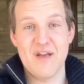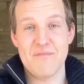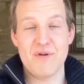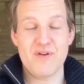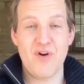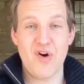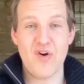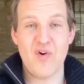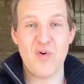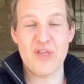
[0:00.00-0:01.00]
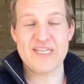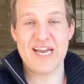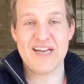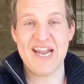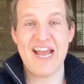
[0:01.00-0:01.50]
but not all the
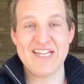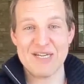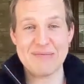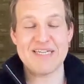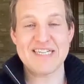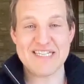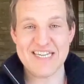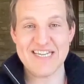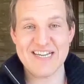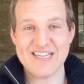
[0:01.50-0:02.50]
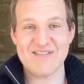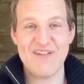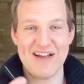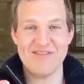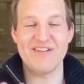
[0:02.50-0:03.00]
talent ends up succeeding as
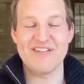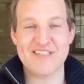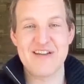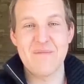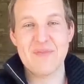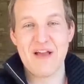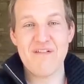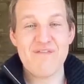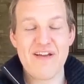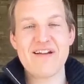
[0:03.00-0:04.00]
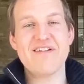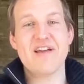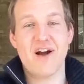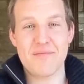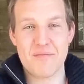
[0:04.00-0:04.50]
founders, a very
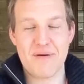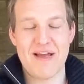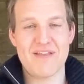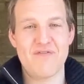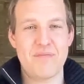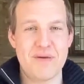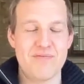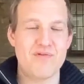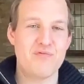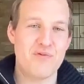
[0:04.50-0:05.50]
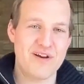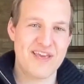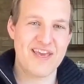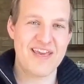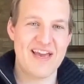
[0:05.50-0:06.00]
common path for people who work
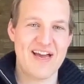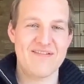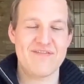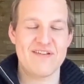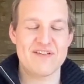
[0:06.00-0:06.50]
at EF,